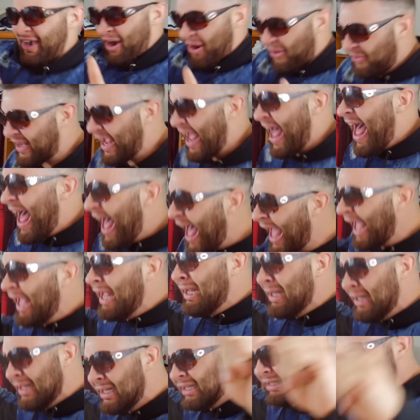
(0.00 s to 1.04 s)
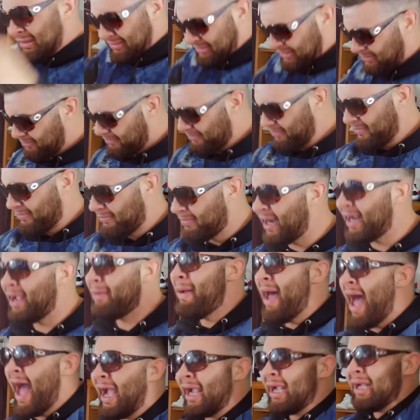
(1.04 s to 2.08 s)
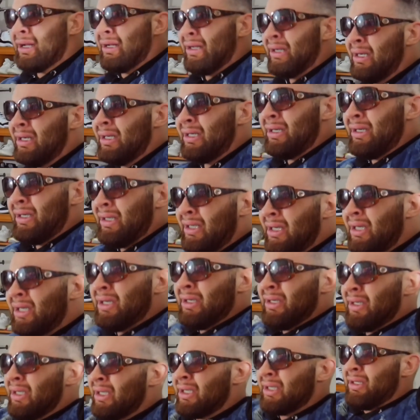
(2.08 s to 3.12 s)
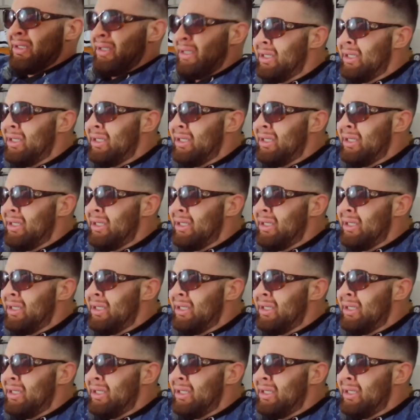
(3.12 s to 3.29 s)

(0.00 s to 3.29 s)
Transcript: get your aim up. Wanna play, get your game up. And I see you hating, so